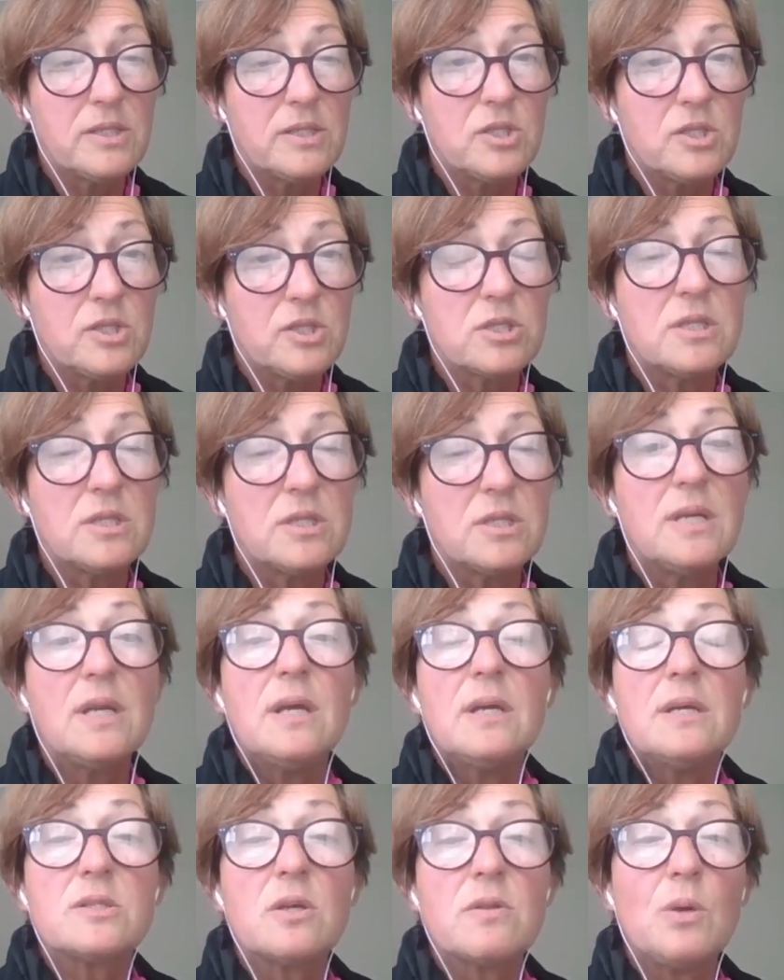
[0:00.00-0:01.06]
There will be
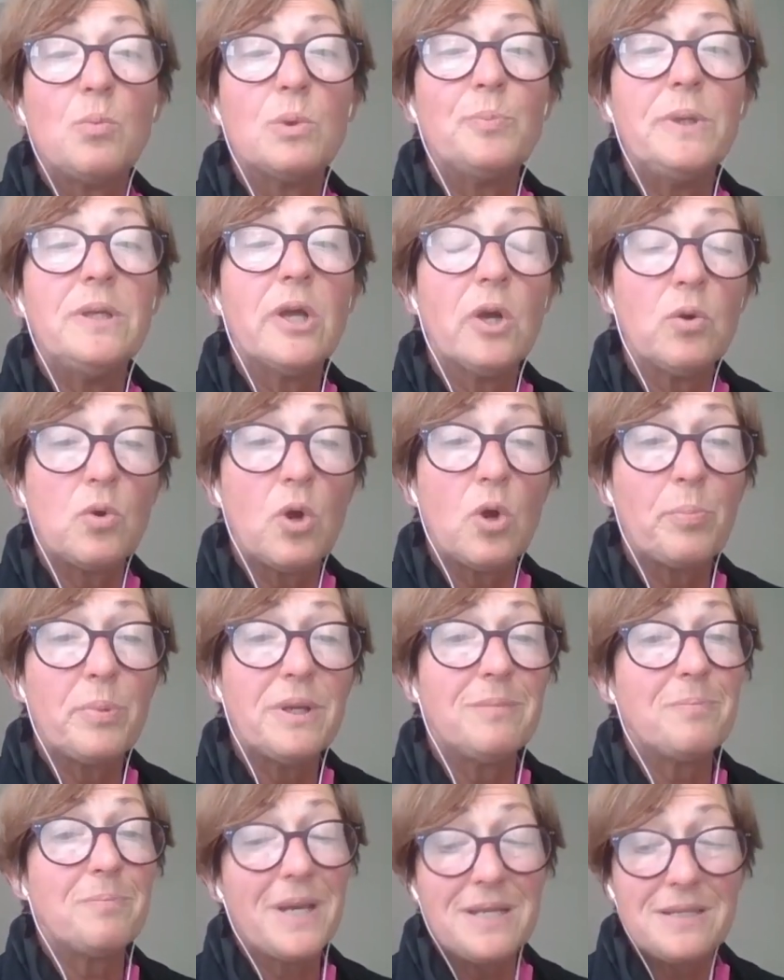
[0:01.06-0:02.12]
no copy and
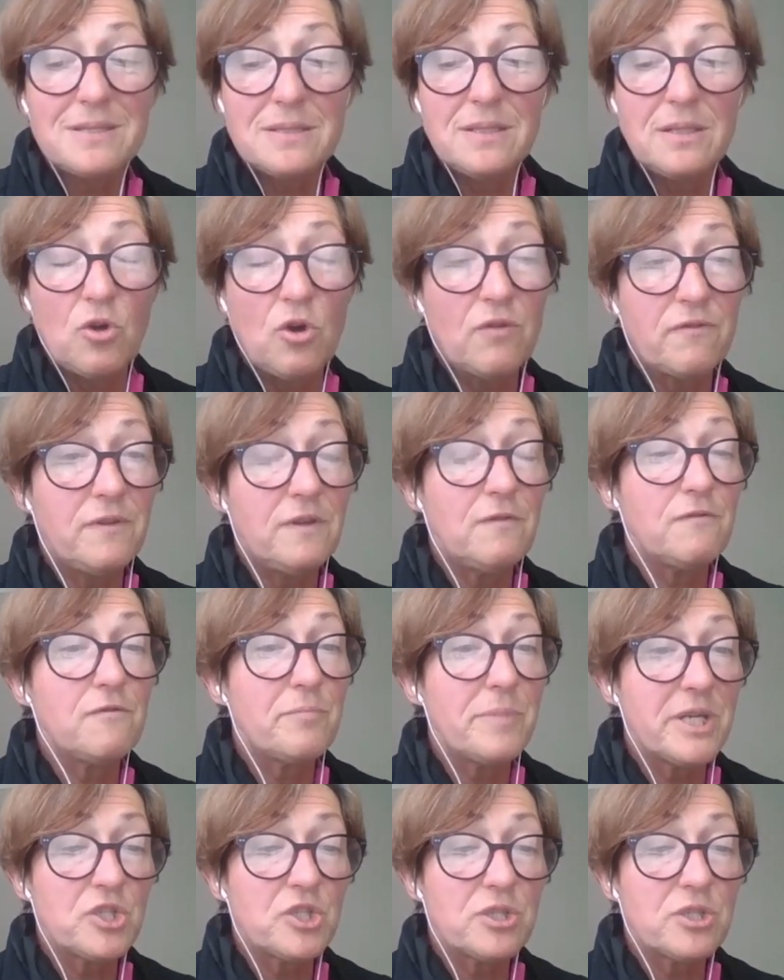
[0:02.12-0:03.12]
pasting of information.